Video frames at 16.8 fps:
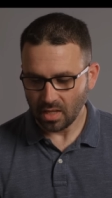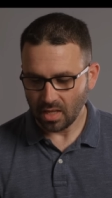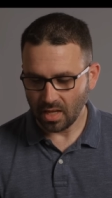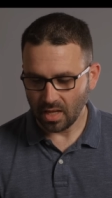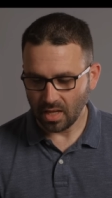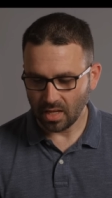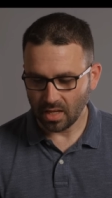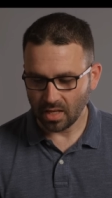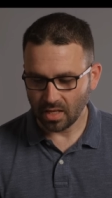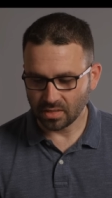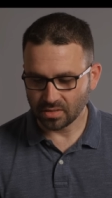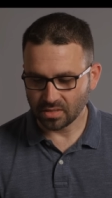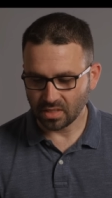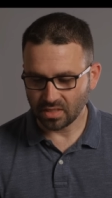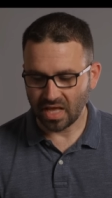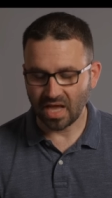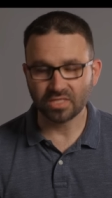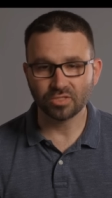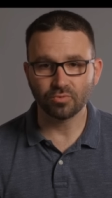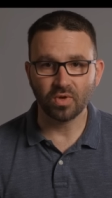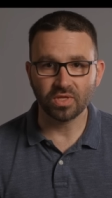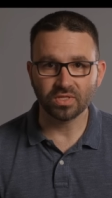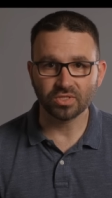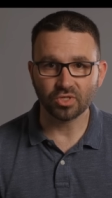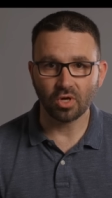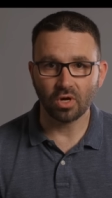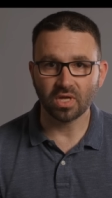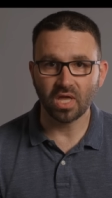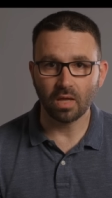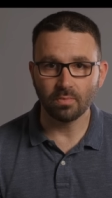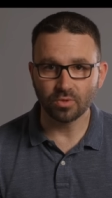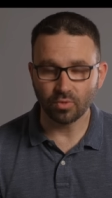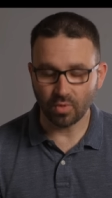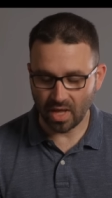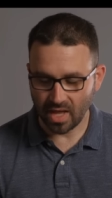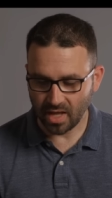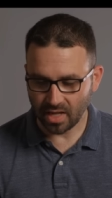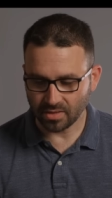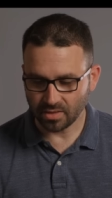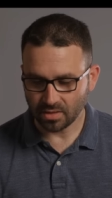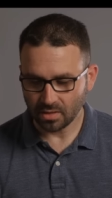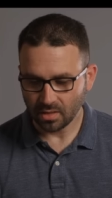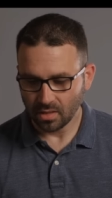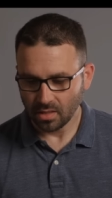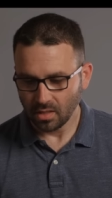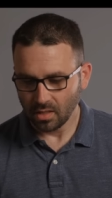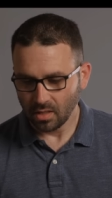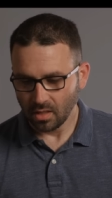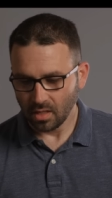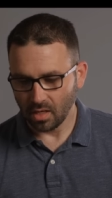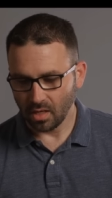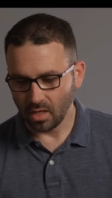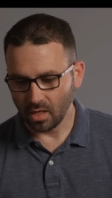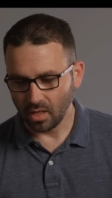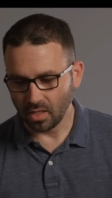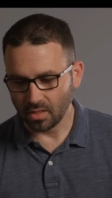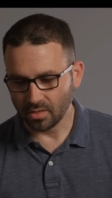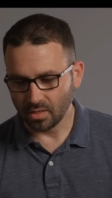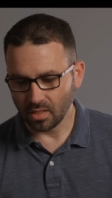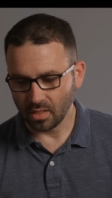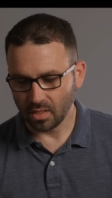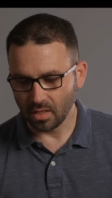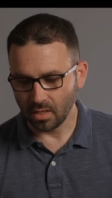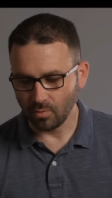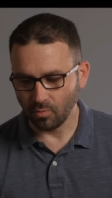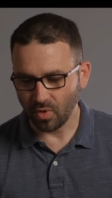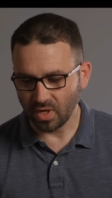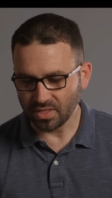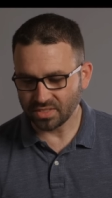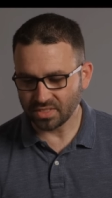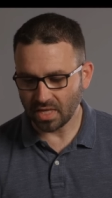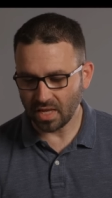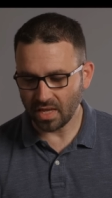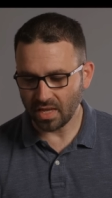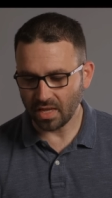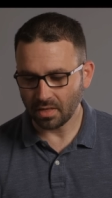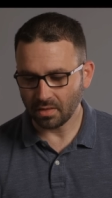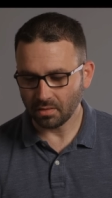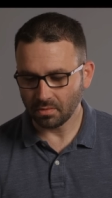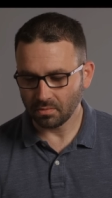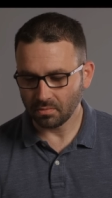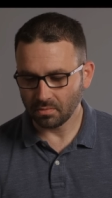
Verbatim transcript: And last week, this all came to a head on uh, Wednesday,